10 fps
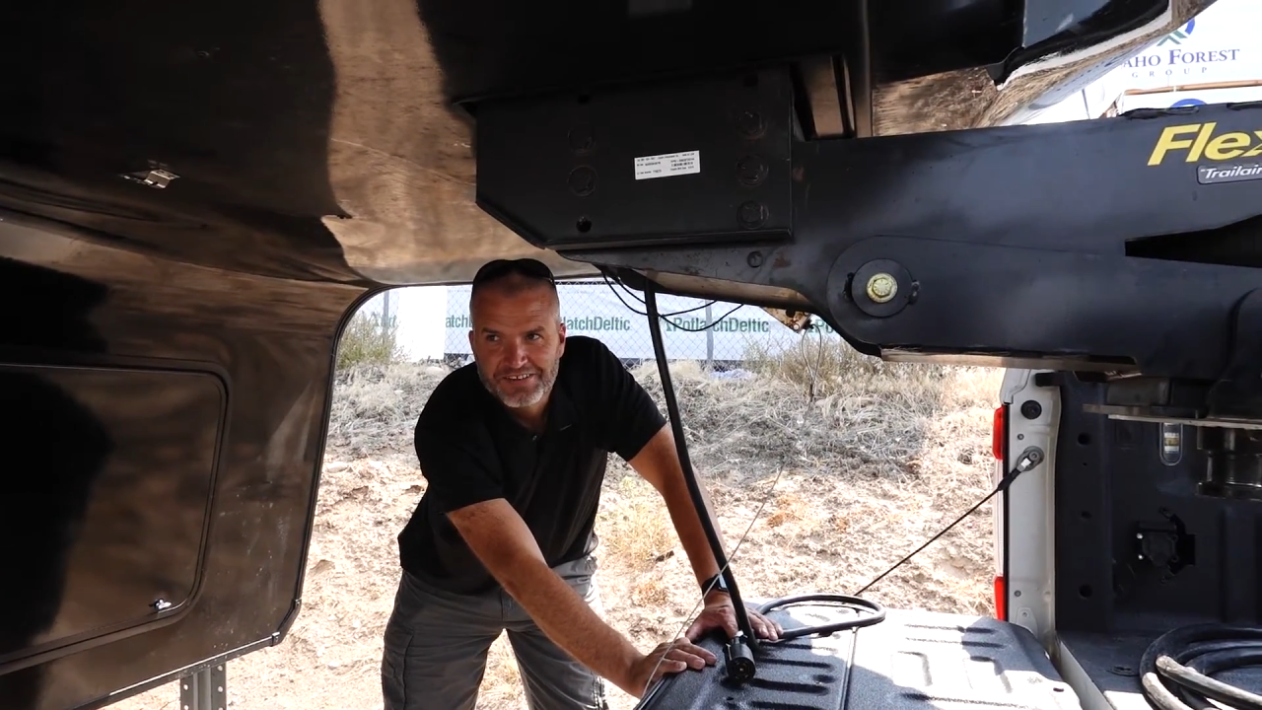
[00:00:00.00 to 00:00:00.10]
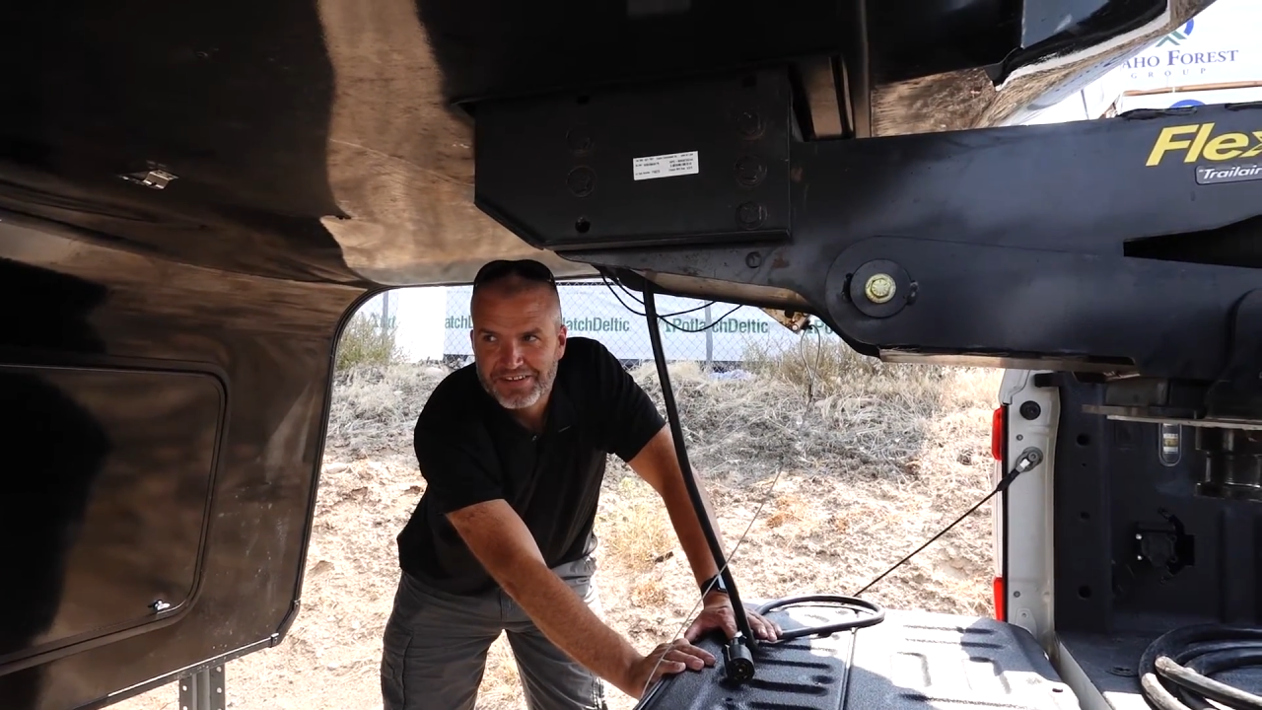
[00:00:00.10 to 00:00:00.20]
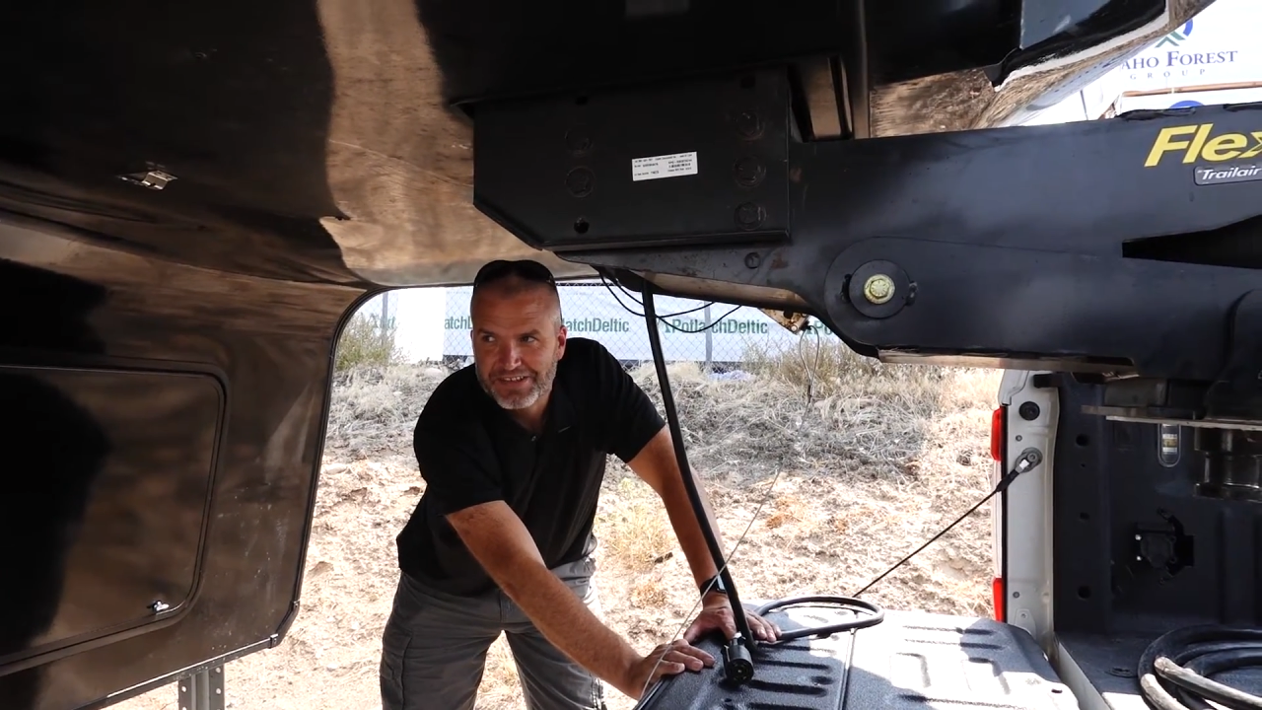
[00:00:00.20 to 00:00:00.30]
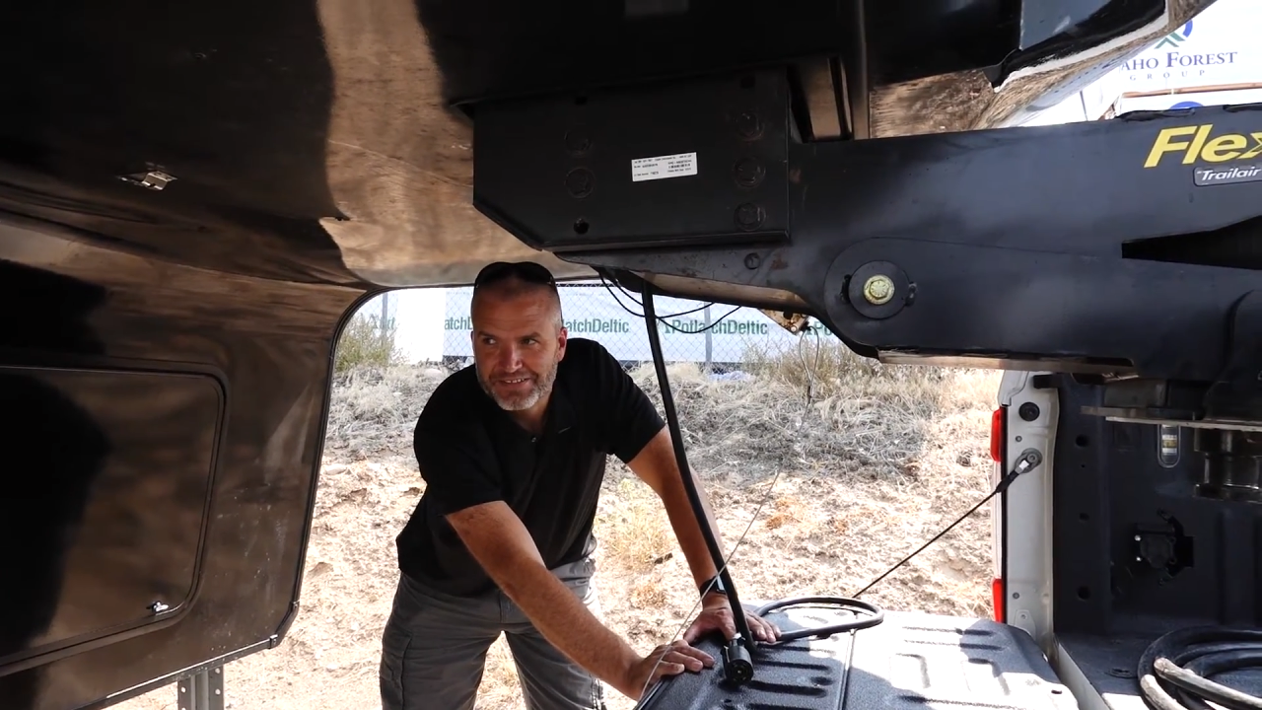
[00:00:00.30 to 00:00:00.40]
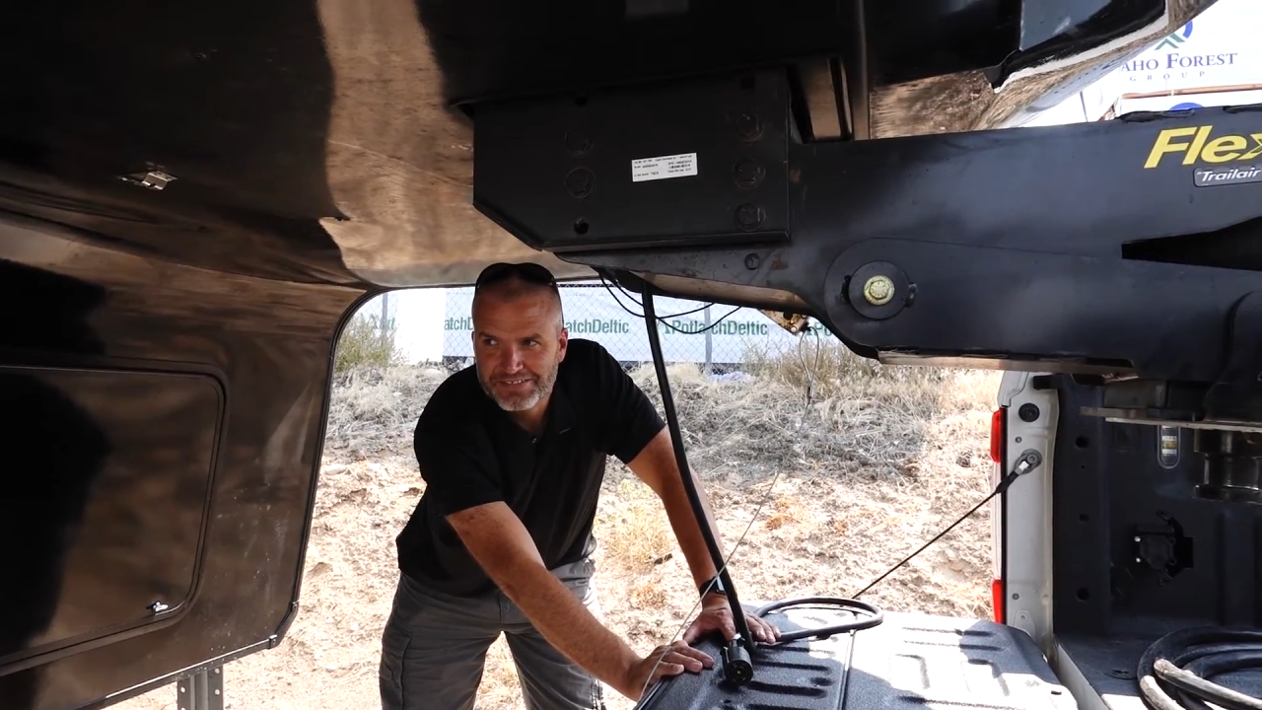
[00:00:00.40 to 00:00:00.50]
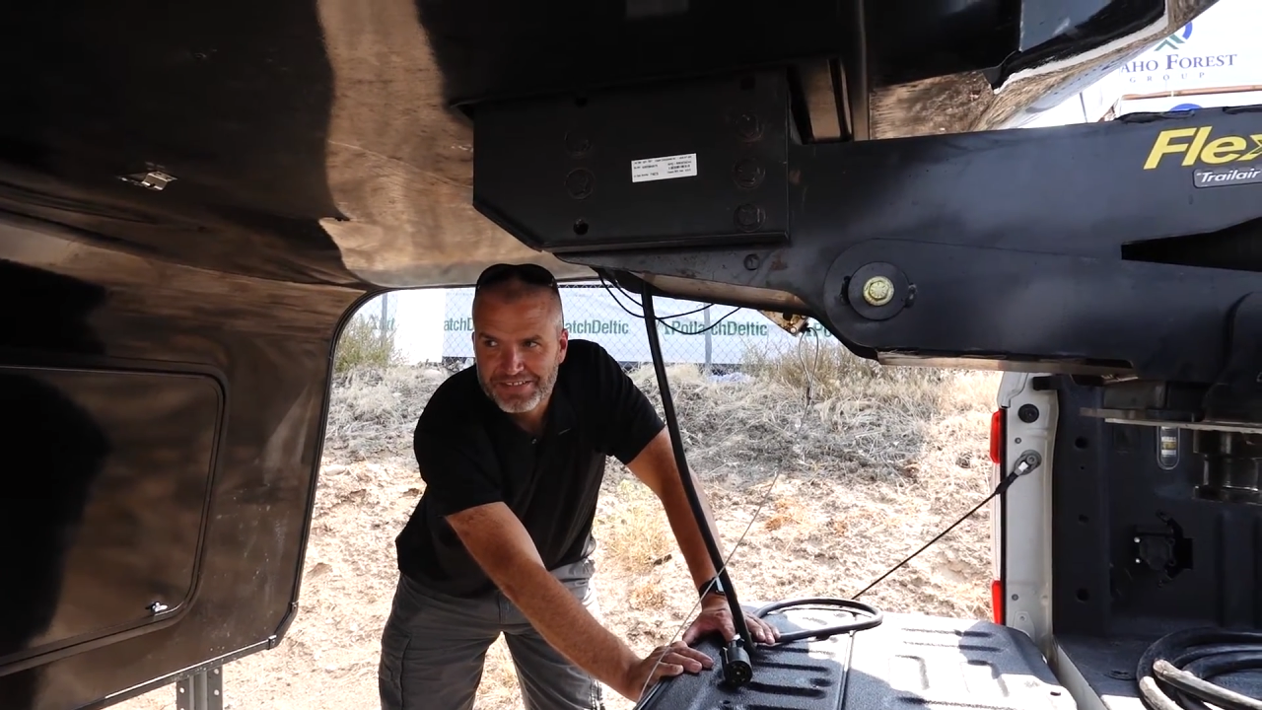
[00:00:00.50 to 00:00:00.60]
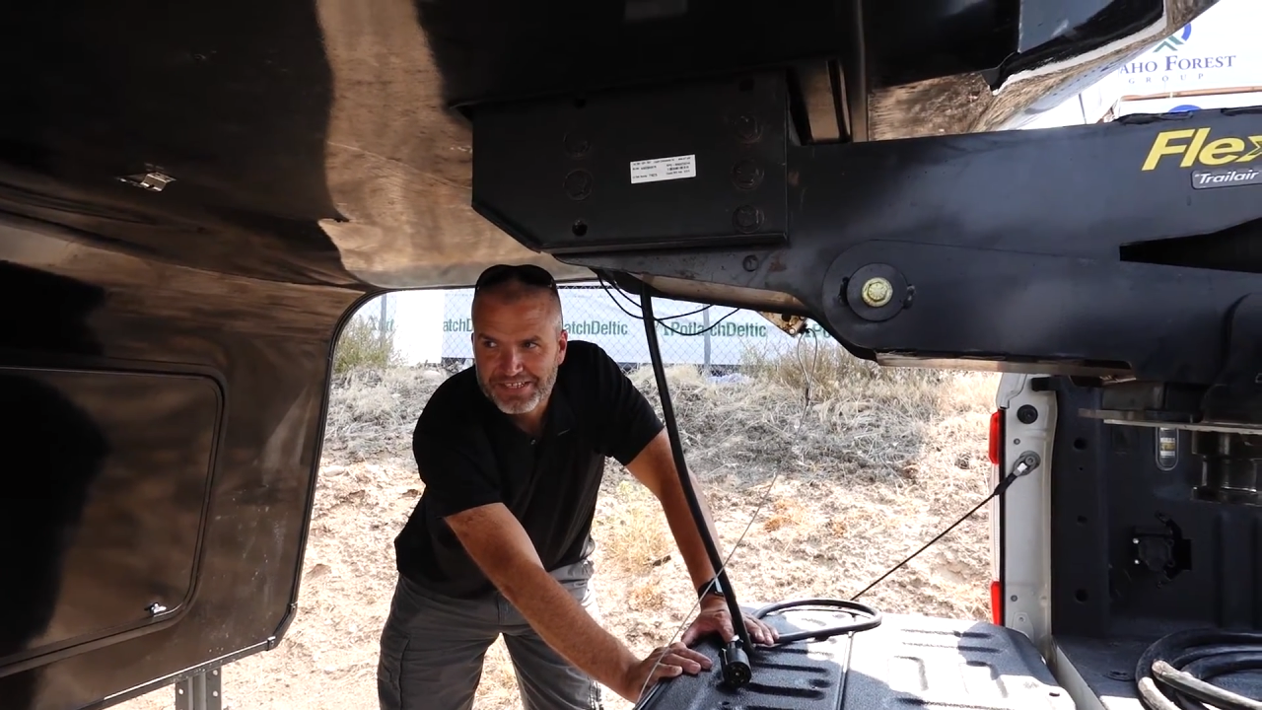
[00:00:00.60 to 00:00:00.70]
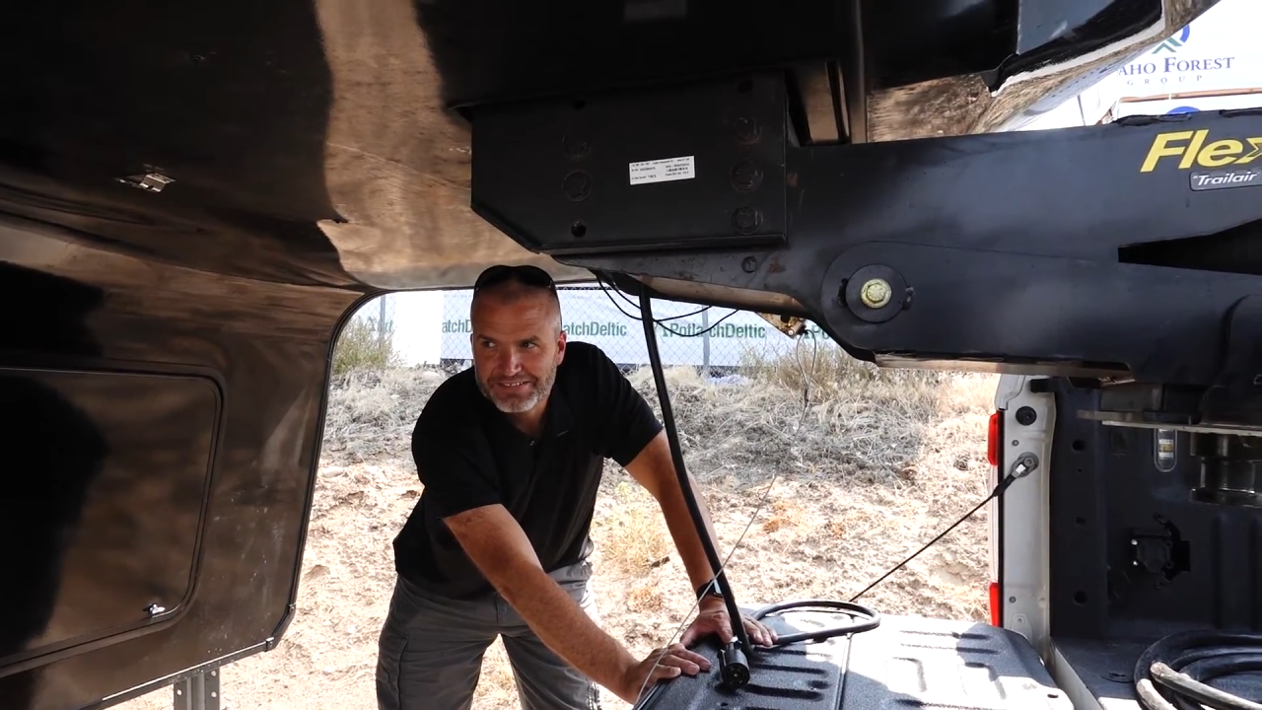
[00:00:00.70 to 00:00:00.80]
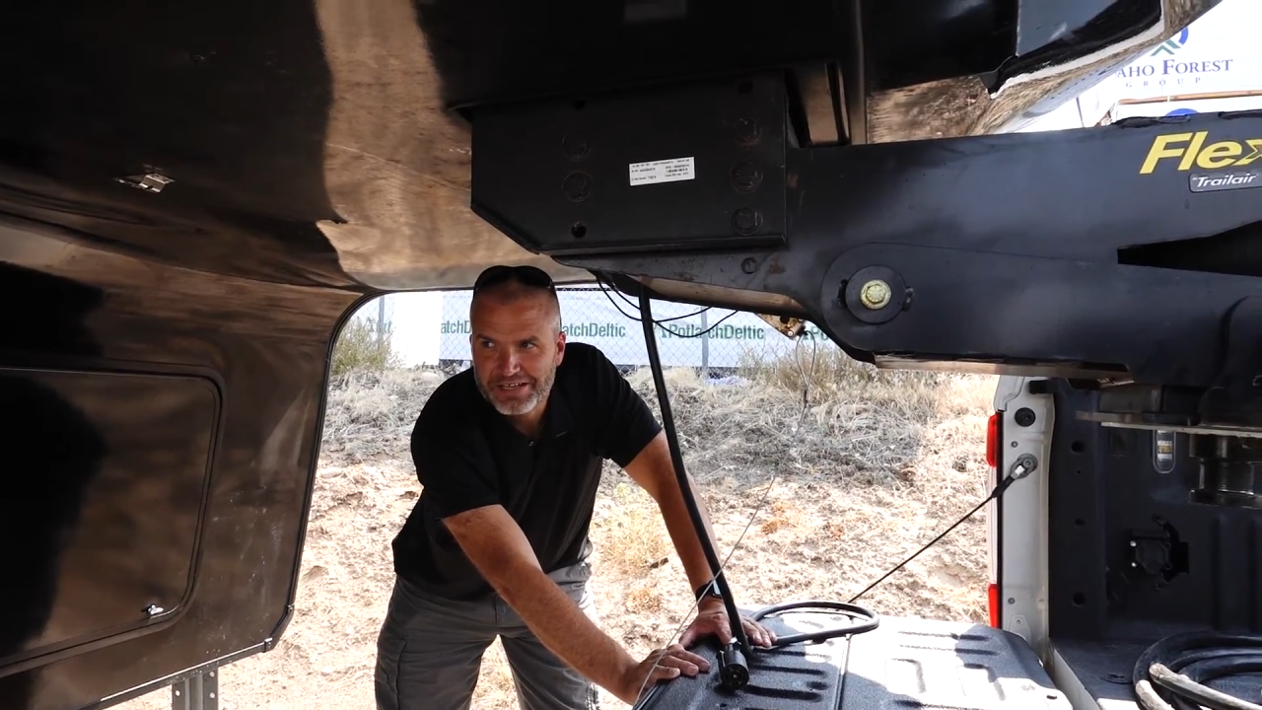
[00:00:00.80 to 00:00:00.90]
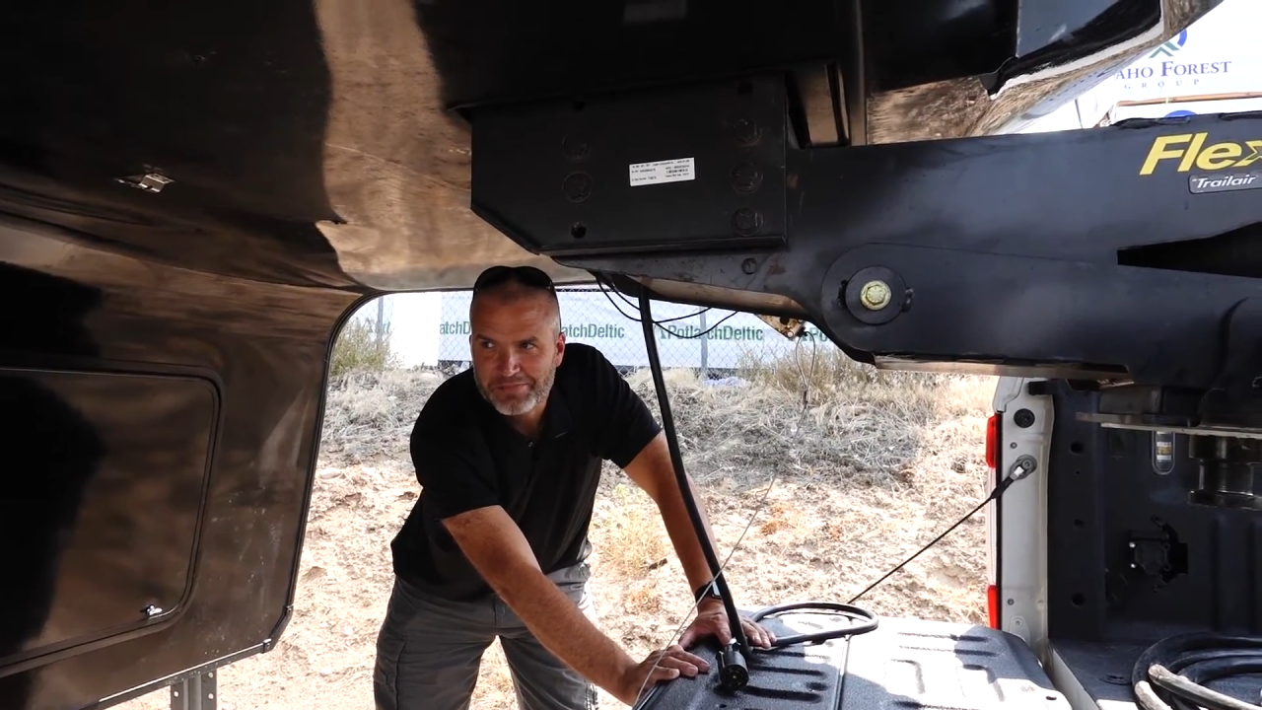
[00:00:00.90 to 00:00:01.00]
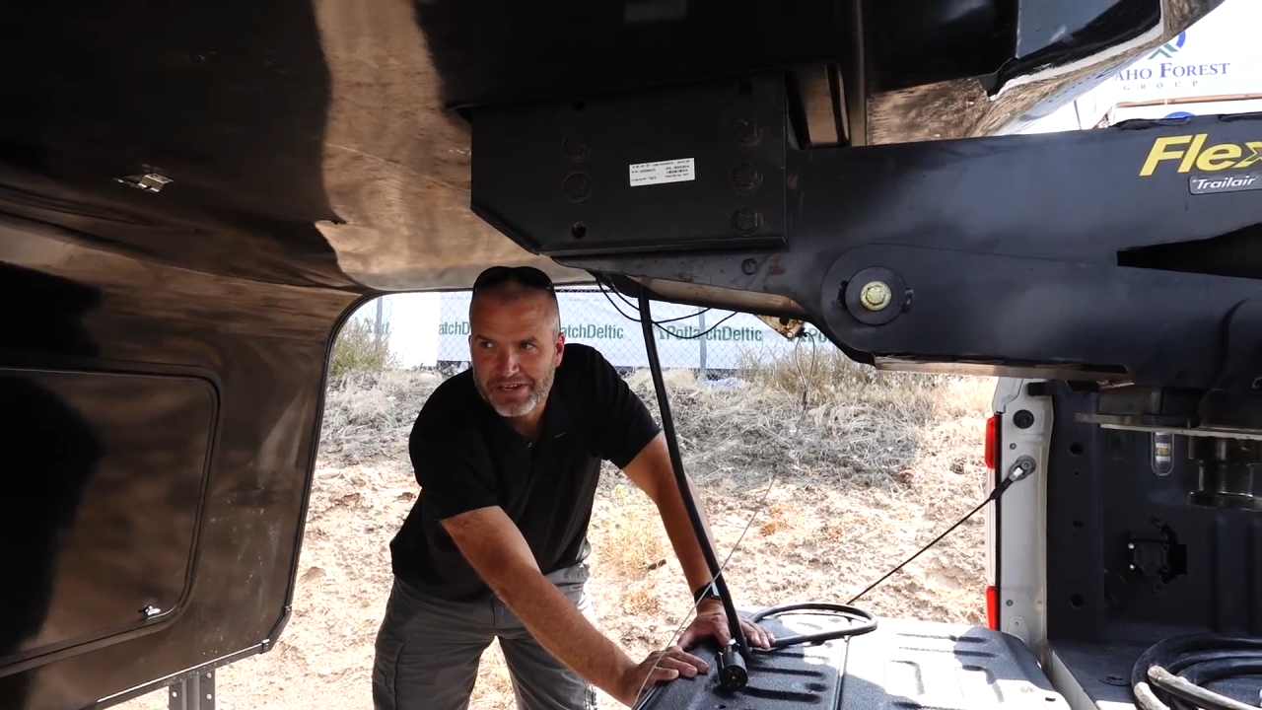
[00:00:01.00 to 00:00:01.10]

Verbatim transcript: and second time,